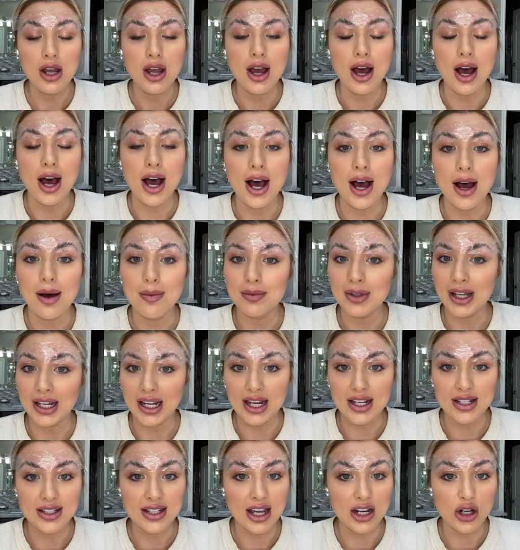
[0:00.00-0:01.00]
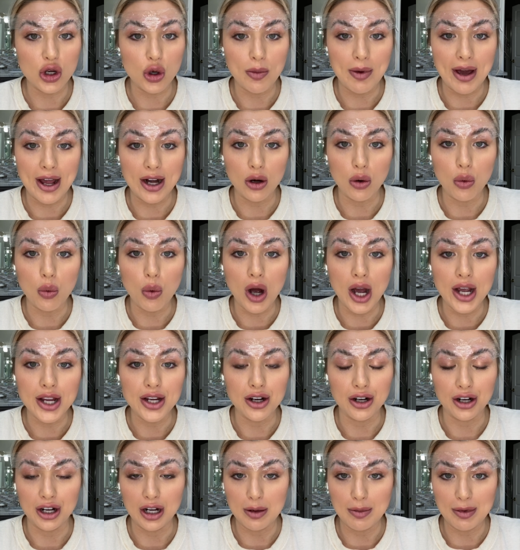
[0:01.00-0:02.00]
Like I said, no matter what,
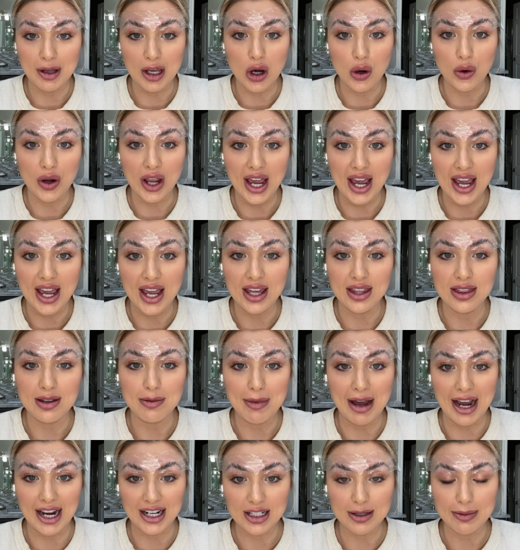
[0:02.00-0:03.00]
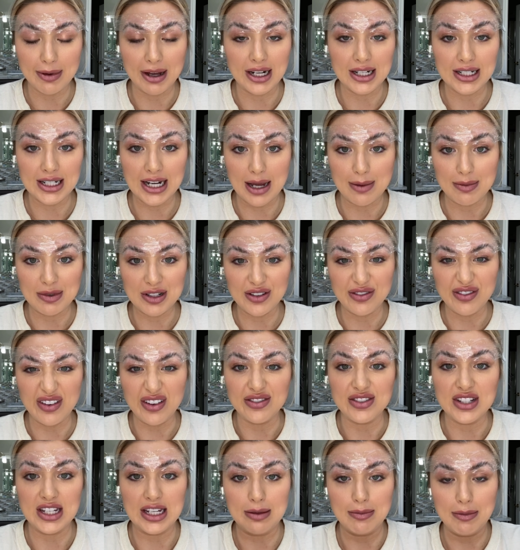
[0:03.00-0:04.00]
you're gonna be okay. The max amount of time is
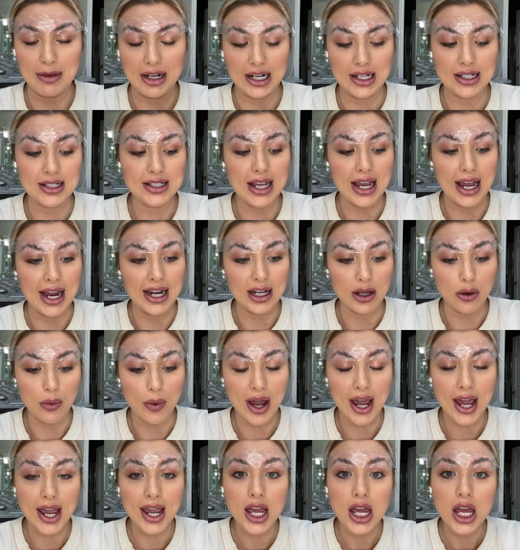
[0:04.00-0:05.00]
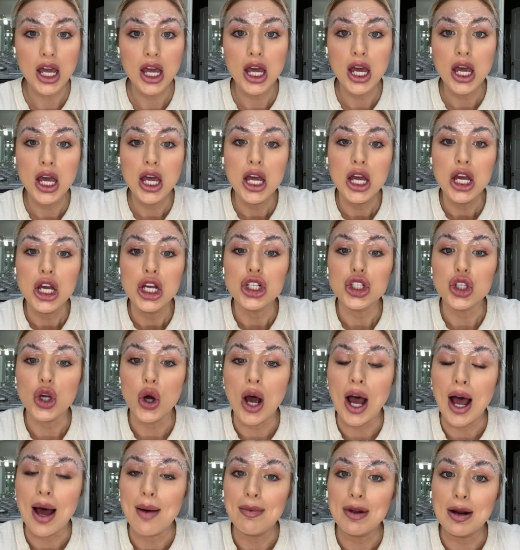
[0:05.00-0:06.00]
15 minutes anyway. So
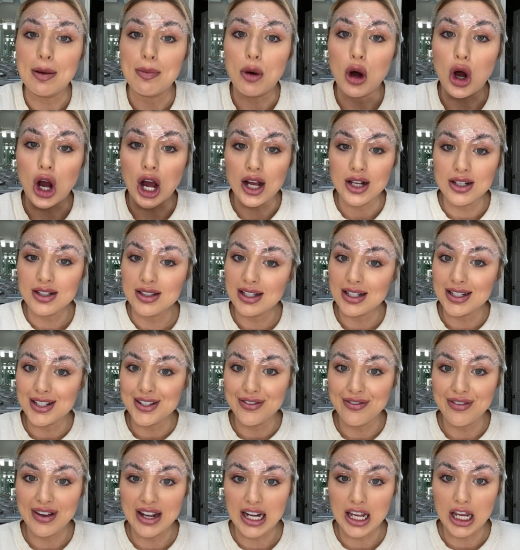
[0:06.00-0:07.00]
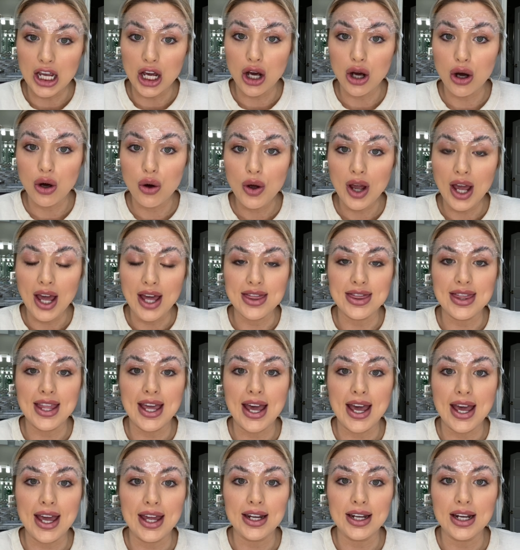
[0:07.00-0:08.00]
I'm gonna pause this video and
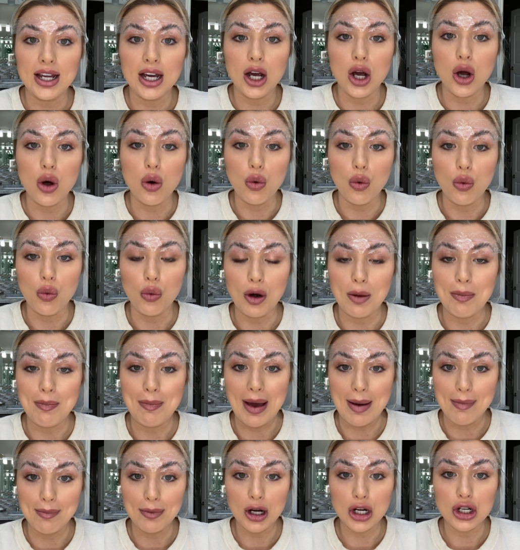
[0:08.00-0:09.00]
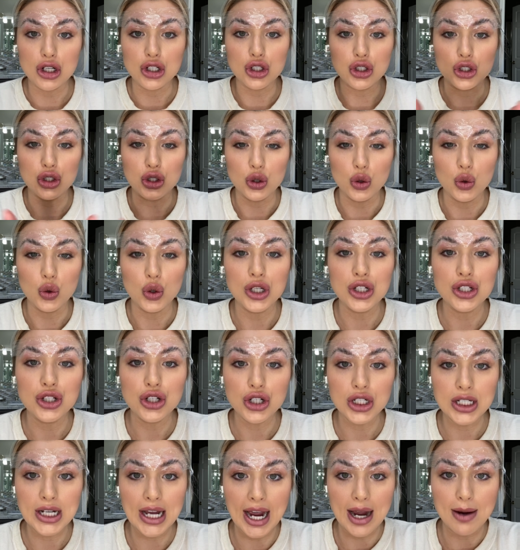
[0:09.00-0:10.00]
then remember, as soon as your
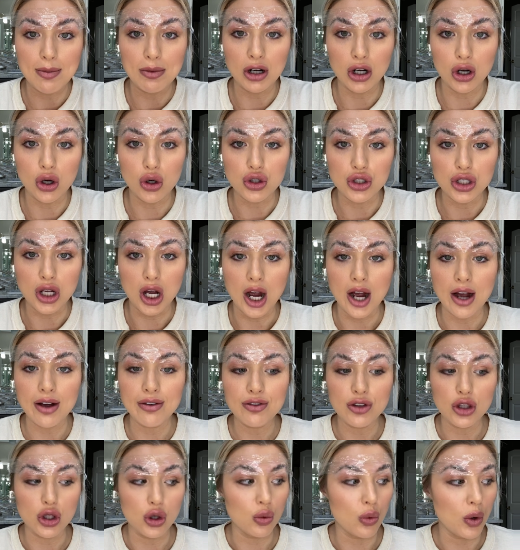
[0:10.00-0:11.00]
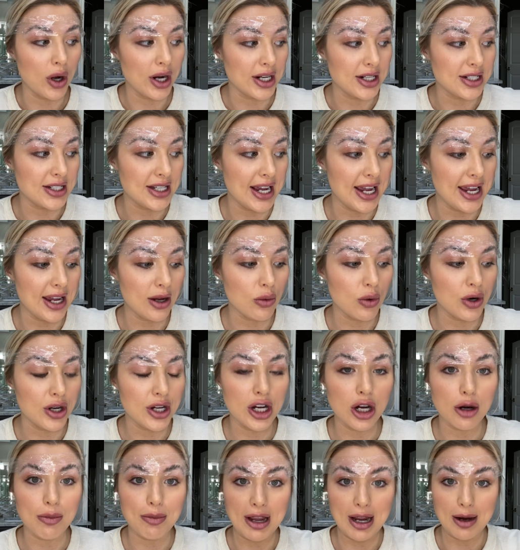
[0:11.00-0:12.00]
timer goes off, you wanna take one of
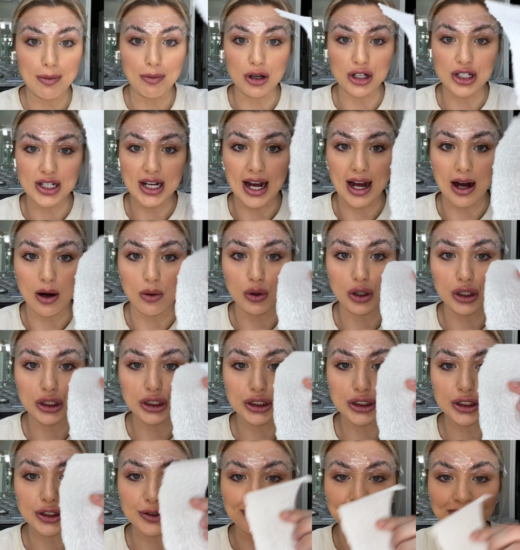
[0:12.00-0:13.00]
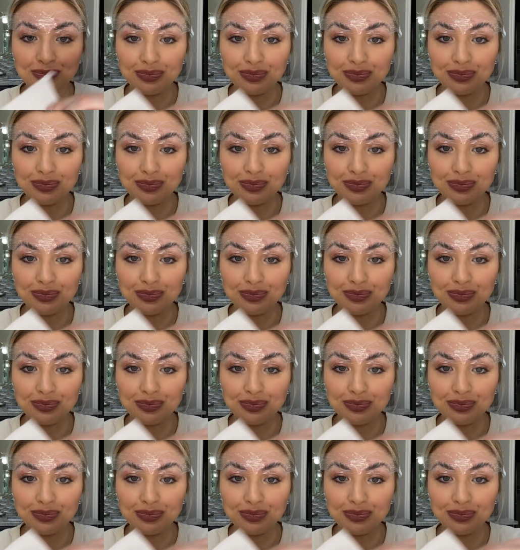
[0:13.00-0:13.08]
your paper towels